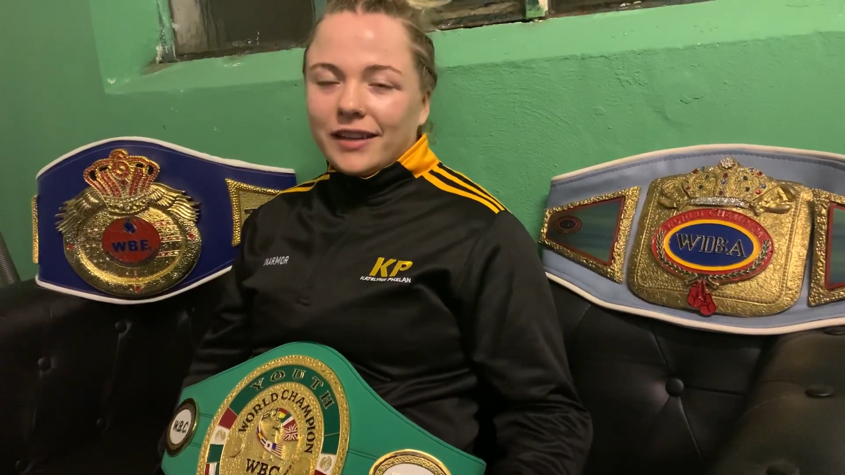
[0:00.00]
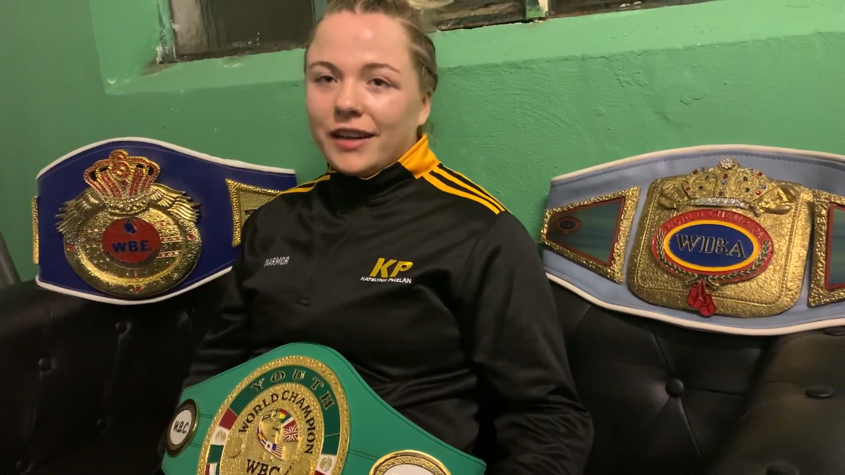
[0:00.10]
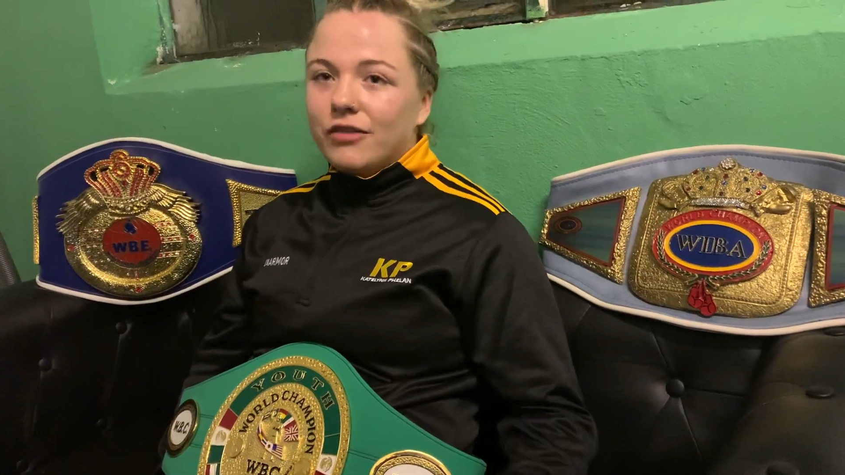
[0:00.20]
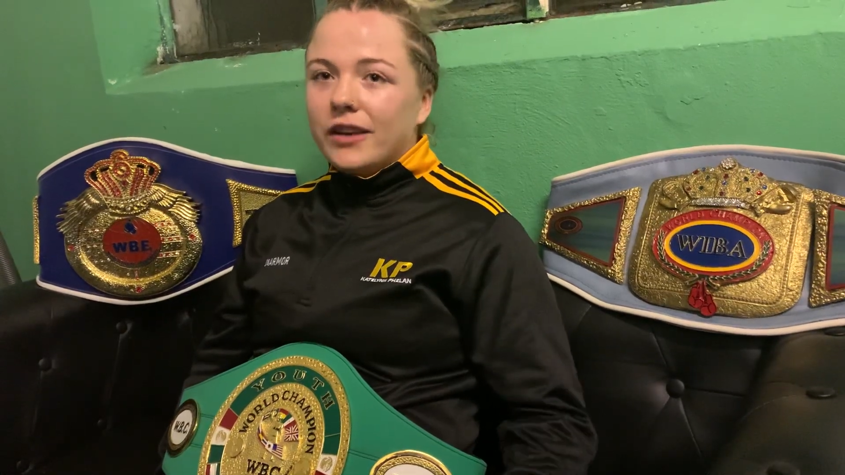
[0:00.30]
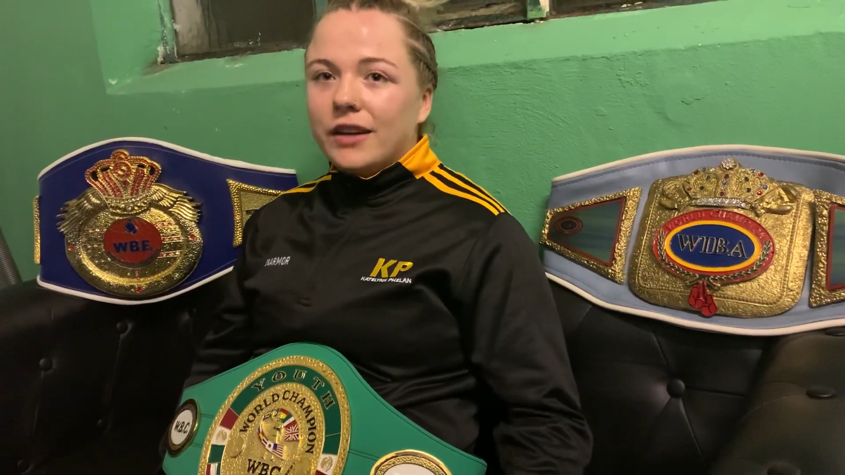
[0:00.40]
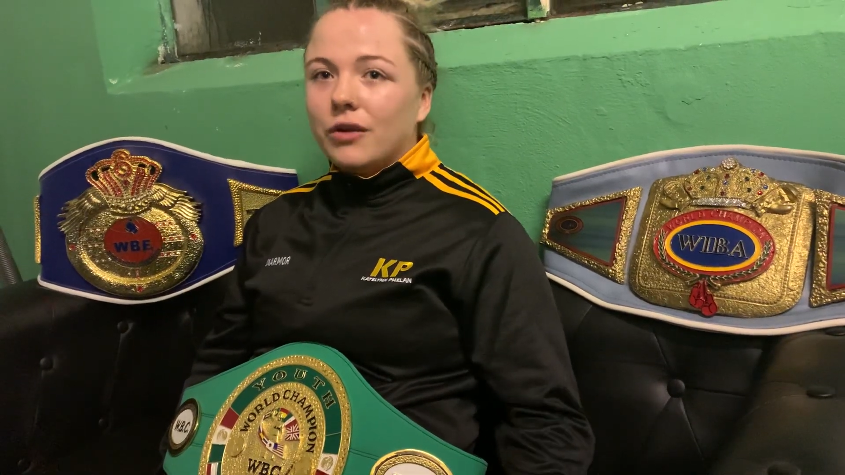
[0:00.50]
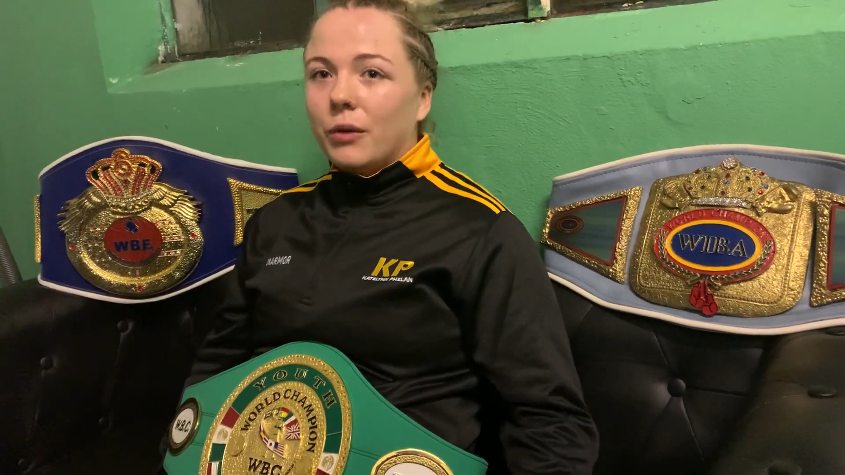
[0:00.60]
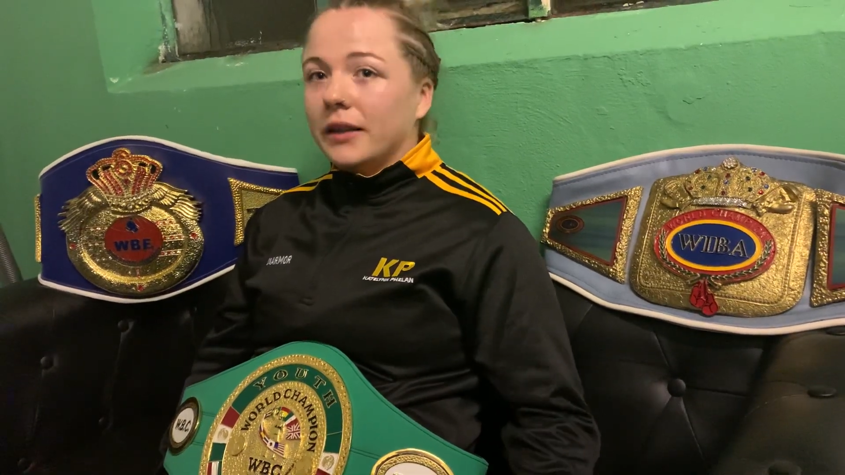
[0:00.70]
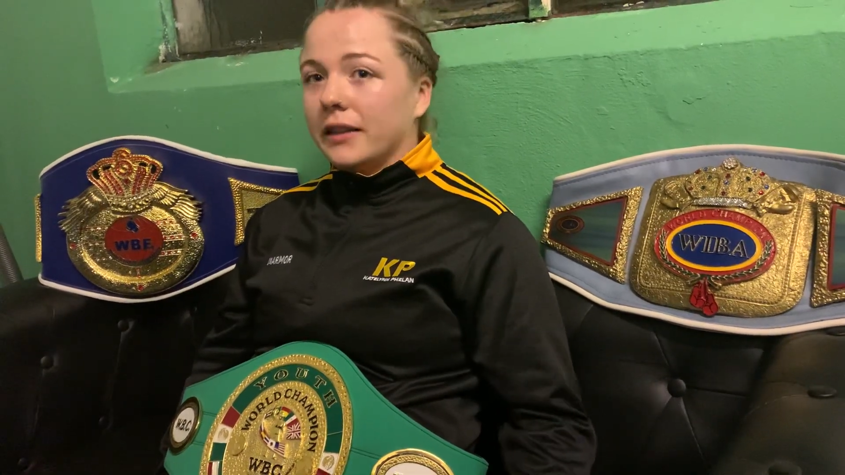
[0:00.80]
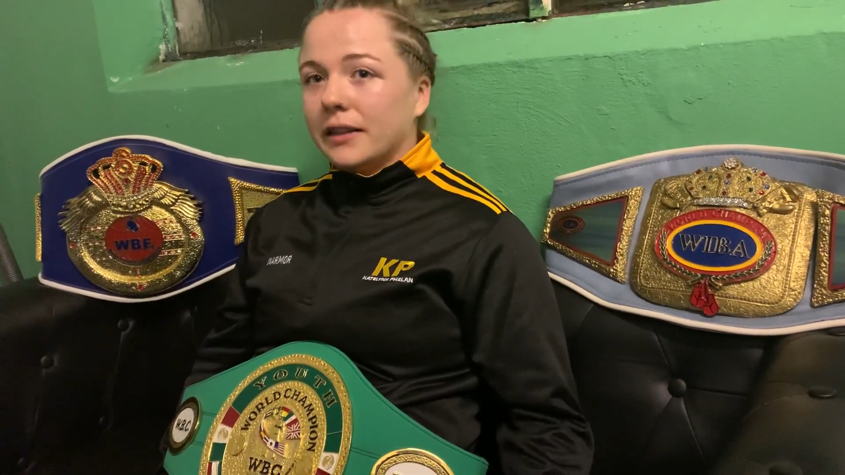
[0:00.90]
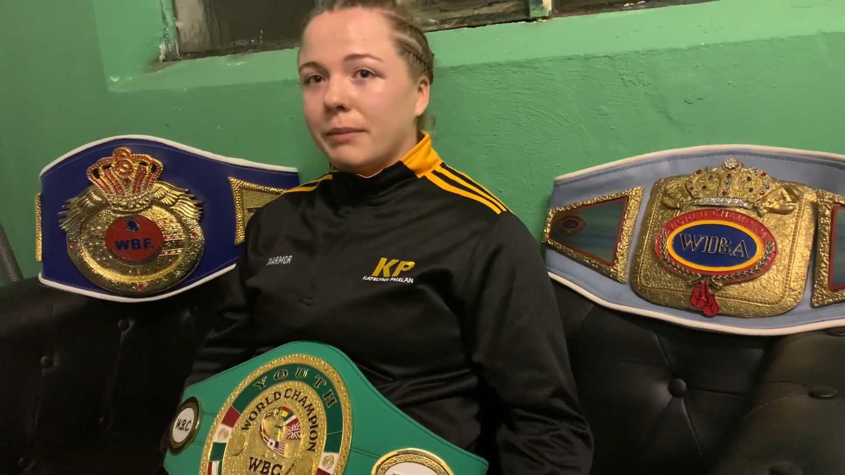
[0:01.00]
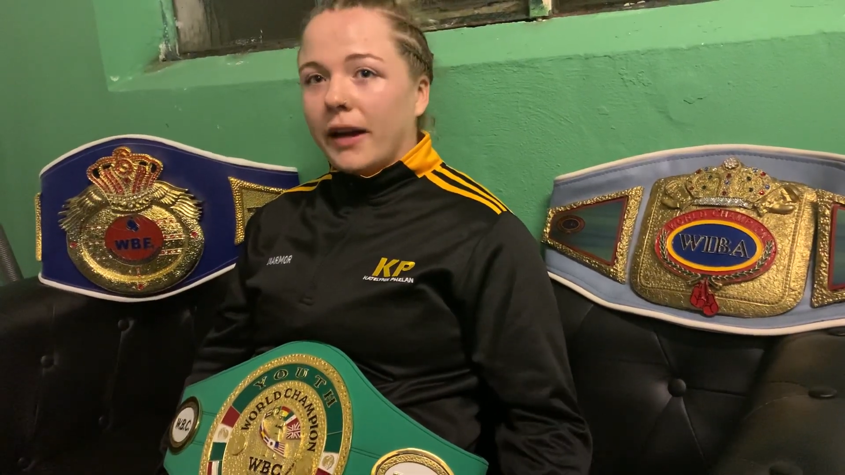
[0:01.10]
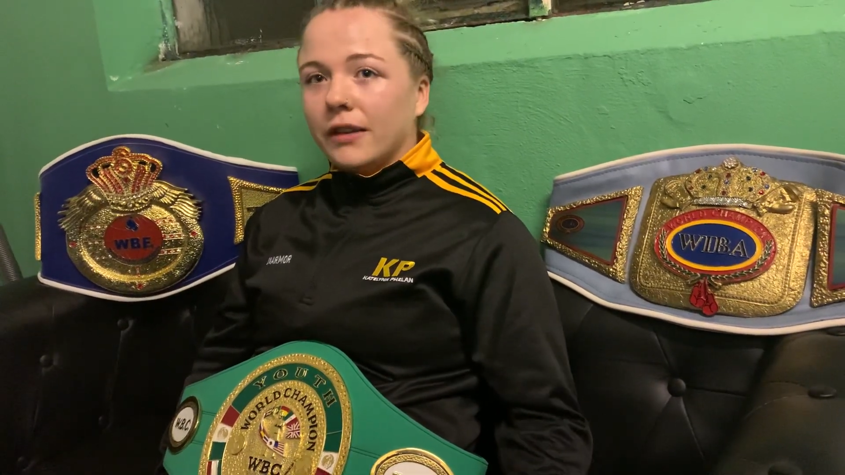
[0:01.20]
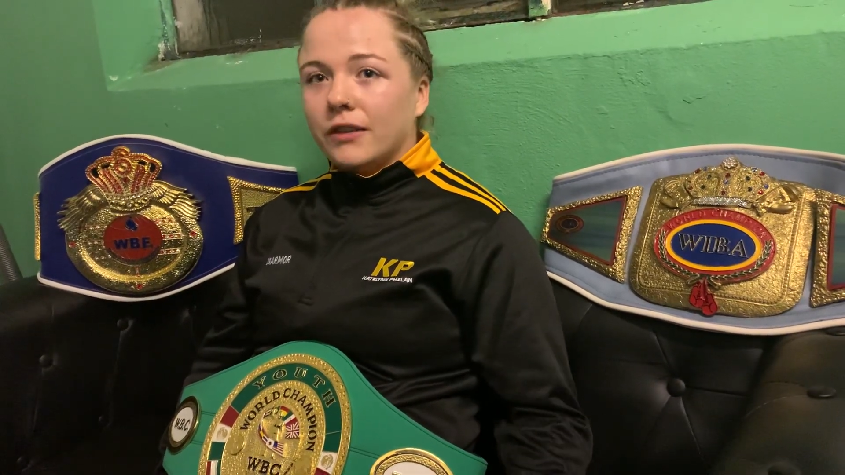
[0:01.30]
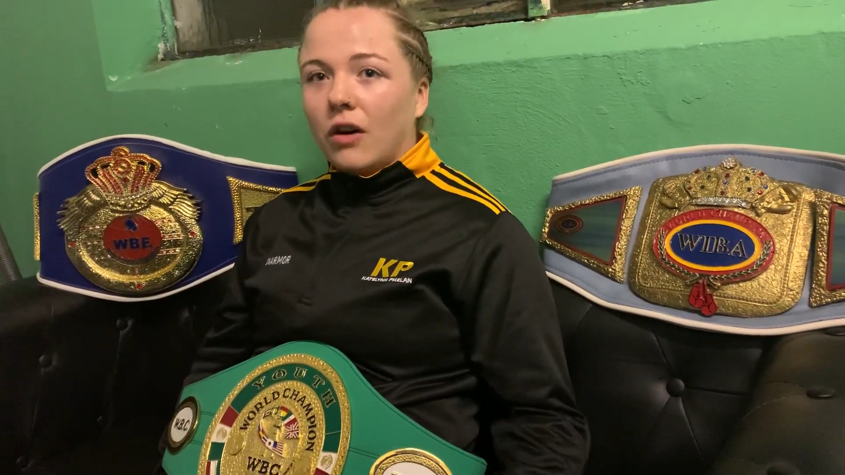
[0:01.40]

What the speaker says: didn't really know what to expect.